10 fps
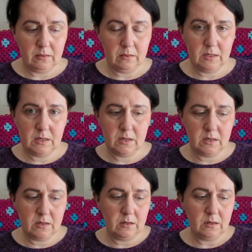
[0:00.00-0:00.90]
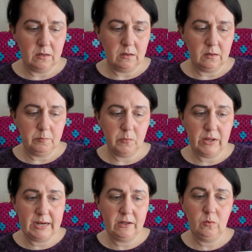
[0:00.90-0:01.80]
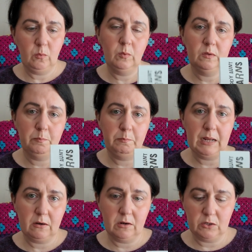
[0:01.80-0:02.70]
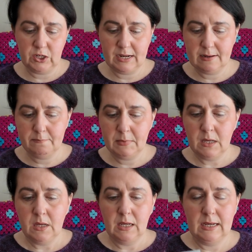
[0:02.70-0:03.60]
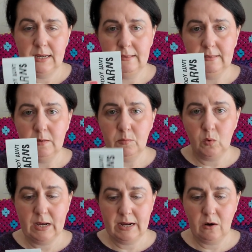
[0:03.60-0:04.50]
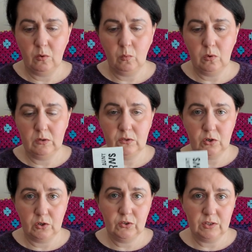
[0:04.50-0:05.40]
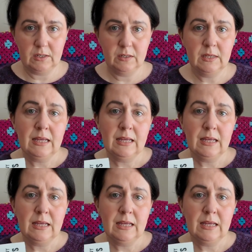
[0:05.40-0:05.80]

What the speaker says: The merino was blackcurrant jam, and the mohair was Ursula.